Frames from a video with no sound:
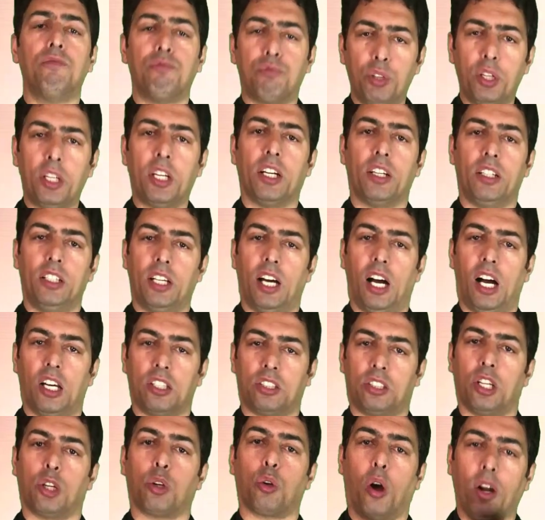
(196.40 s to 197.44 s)
Frequently
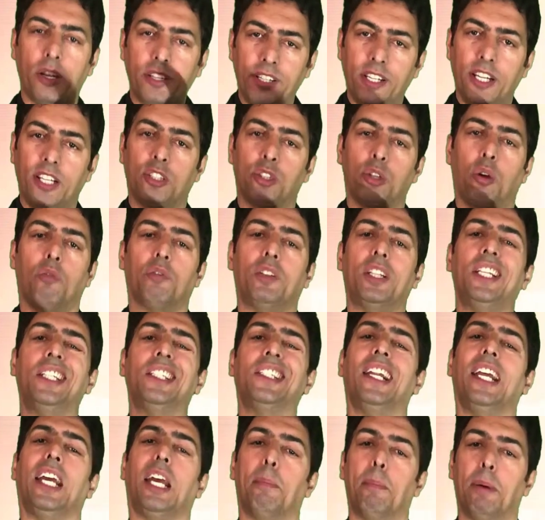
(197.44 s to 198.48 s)
asked the contents of
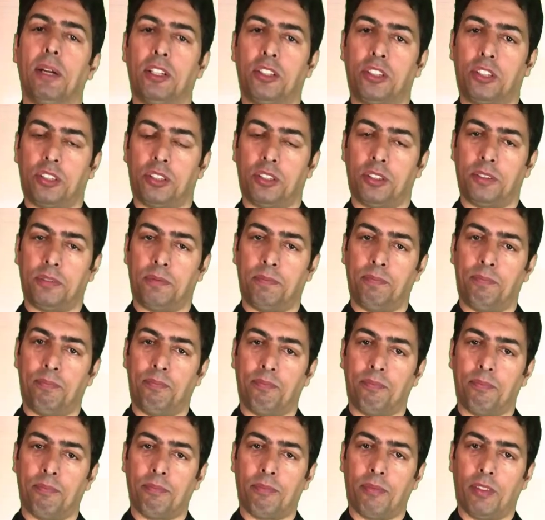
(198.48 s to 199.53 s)
these ligaments.
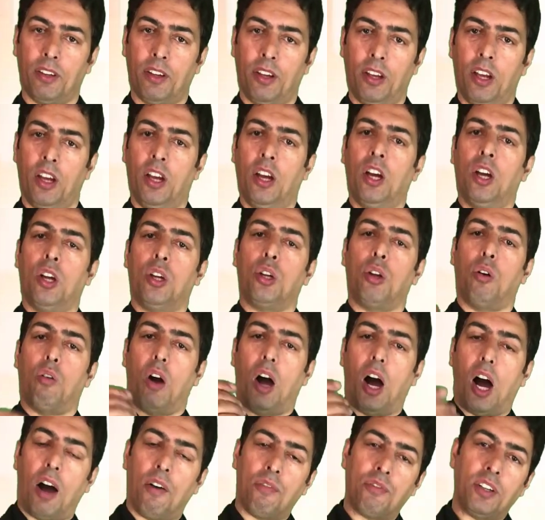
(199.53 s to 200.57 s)
Now
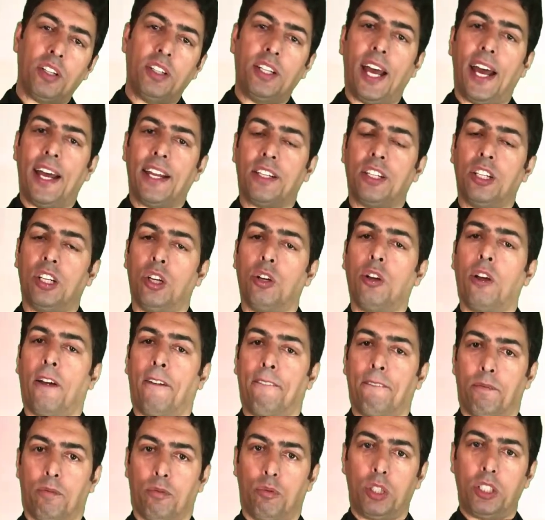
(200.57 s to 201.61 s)
after that,
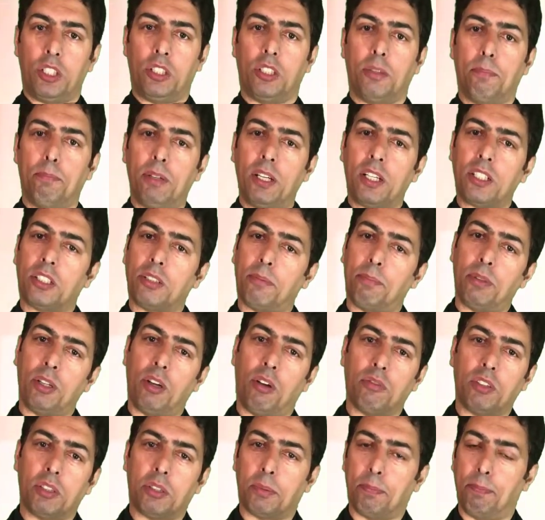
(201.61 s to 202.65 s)
what is the blood supply
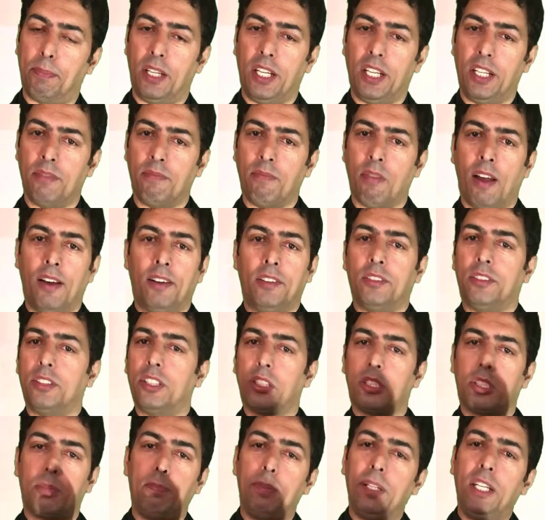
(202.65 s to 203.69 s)
of the spleen?
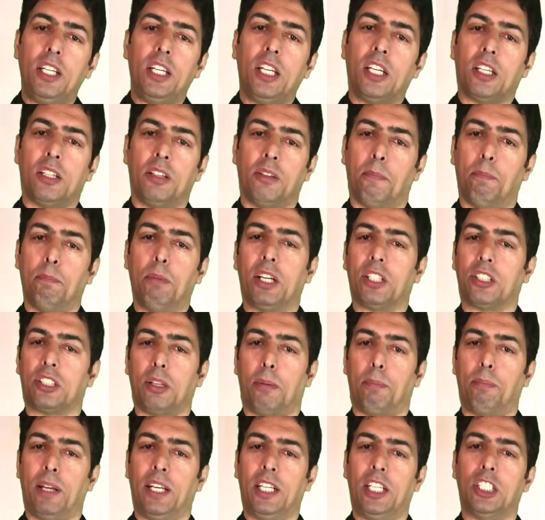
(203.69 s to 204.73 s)
The splenic blood
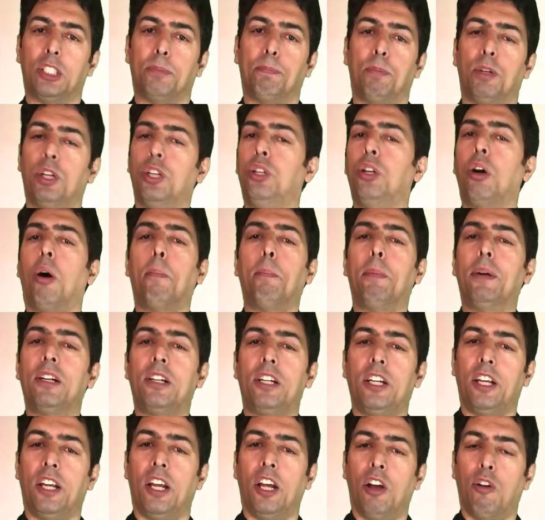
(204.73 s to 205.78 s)
supply is
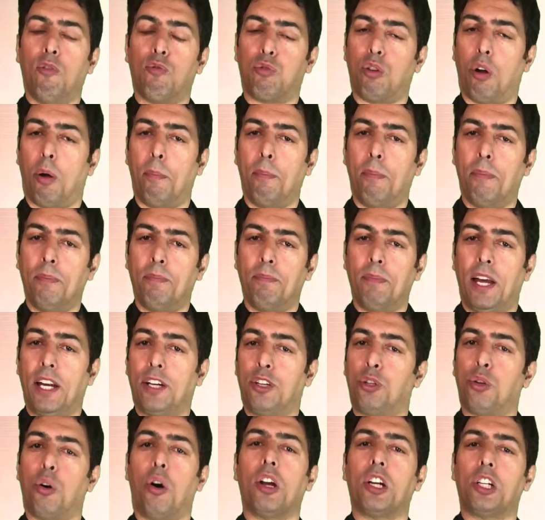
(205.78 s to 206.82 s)
predominantly from a
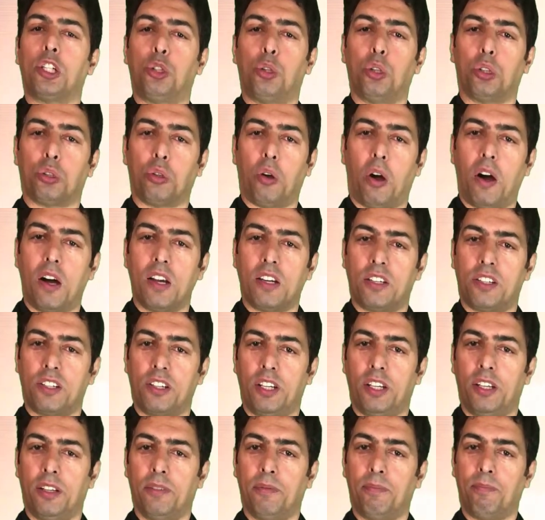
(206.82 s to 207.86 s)
tortuous
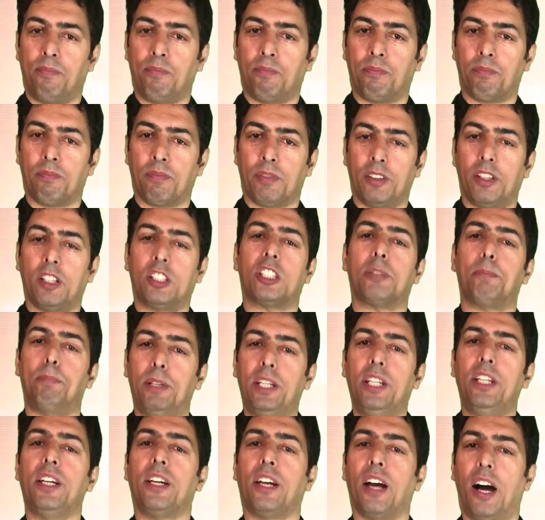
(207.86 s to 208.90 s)
artery, the
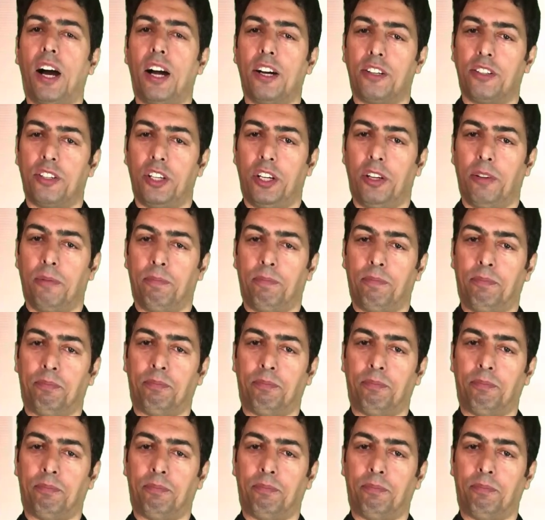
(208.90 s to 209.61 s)
splenic artery,